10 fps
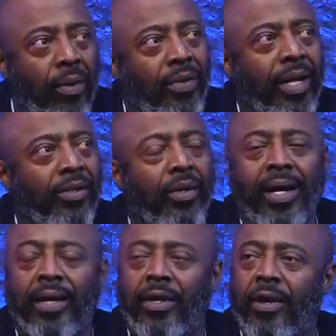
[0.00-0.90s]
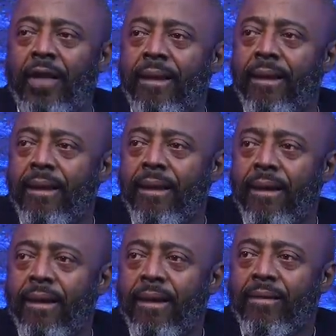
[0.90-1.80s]
don't think that's a good idea.
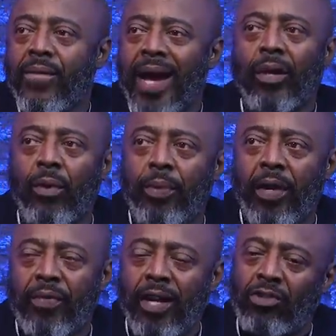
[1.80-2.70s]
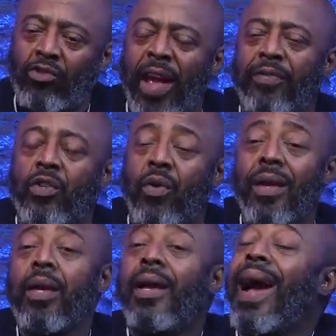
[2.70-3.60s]
Hollywood Boulevard, Traffic's going.
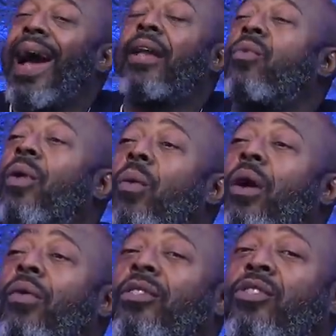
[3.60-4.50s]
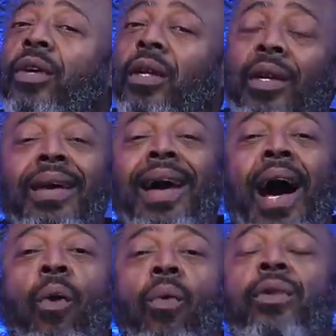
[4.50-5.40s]
I didn't want to walk across the street.
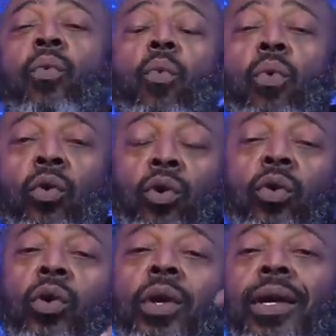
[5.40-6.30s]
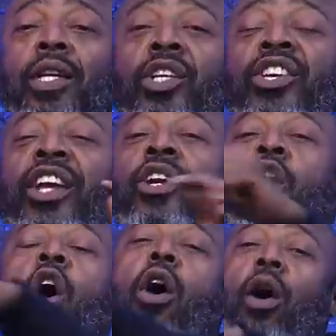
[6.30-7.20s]
I wanted to get a
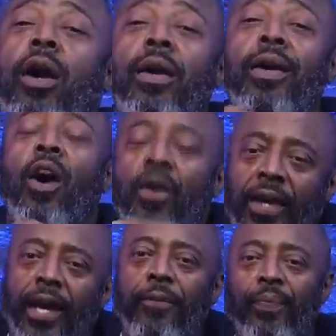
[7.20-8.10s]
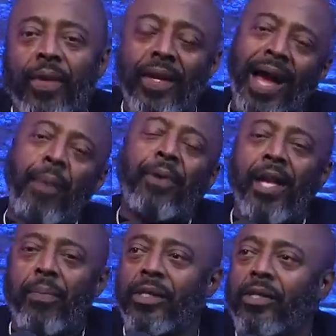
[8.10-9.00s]
car. Okay, I
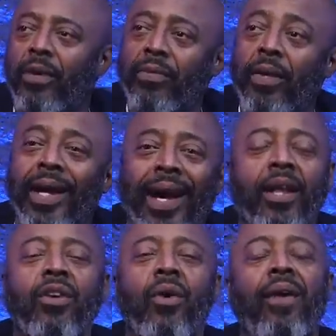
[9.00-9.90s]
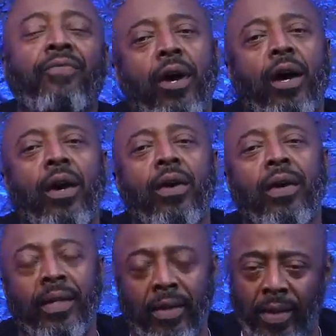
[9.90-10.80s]
played myself. I didn't know how far.
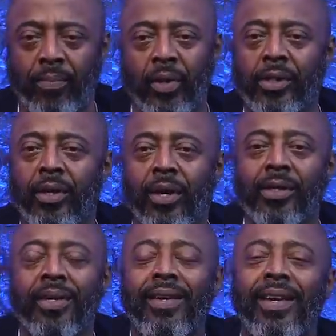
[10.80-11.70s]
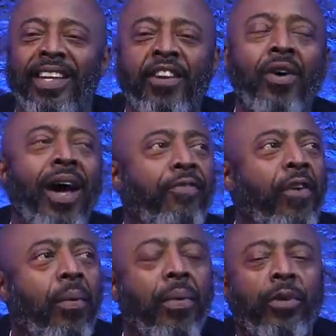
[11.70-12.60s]
Boys and girls, didn't know how
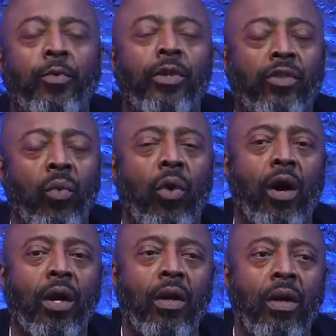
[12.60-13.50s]
far we were supposed to walk.